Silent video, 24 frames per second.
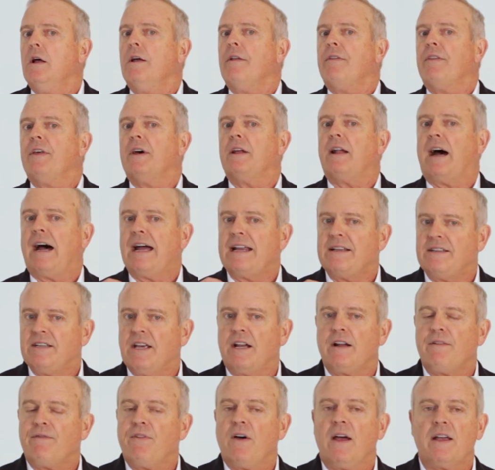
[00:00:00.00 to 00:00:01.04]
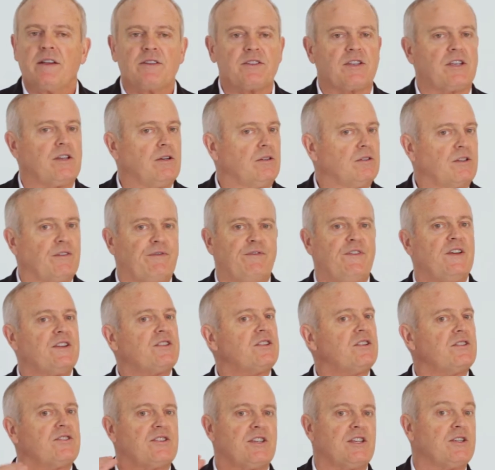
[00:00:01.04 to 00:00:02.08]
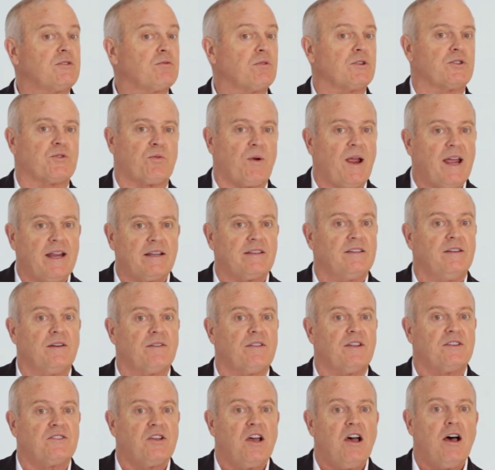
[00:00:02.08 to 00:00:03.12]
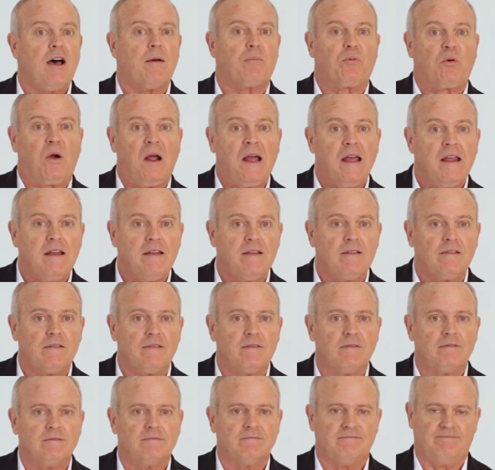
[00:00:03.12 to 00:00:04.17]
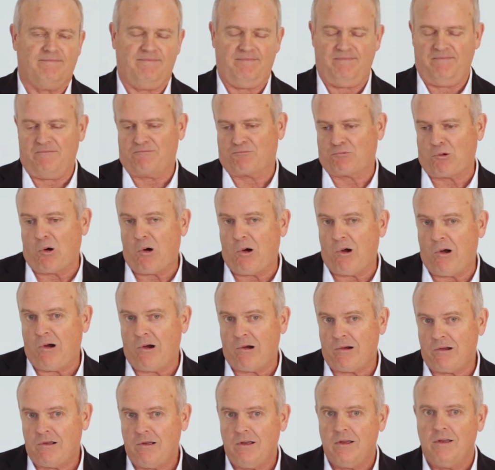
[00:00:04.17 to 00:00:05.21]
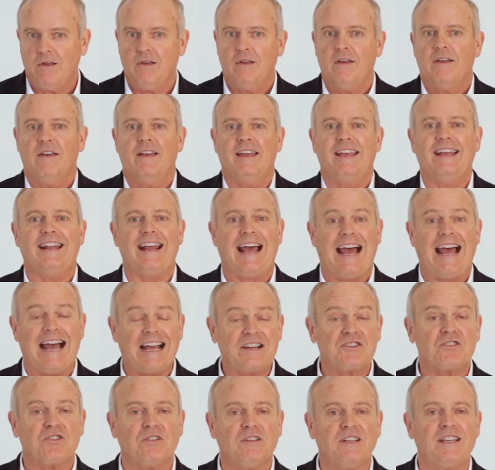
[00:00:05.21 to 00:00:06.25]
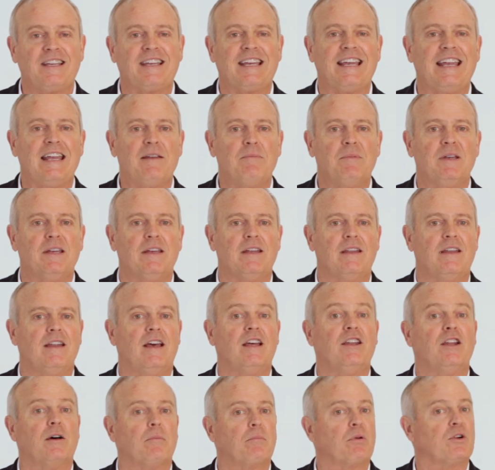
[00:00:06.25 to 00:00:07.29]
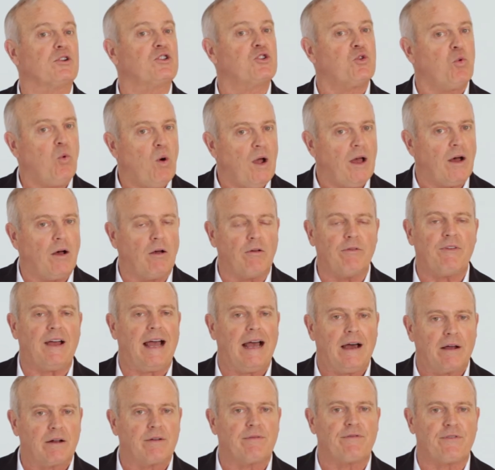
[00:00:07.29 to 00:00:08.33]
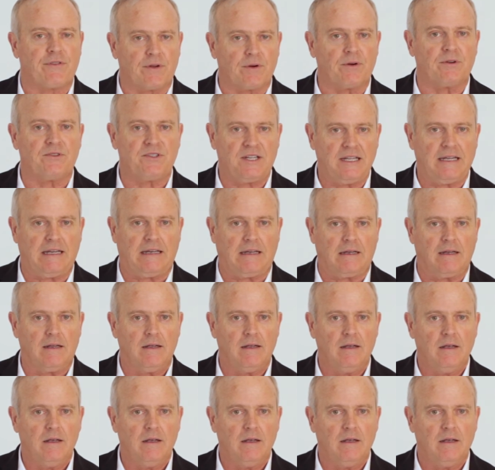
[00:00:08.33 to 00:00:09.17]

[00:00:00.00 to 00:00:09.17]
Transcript: that identifying skill deficiencies was ranked near the top, right? Wrong. It actually came in number 12 out of 13.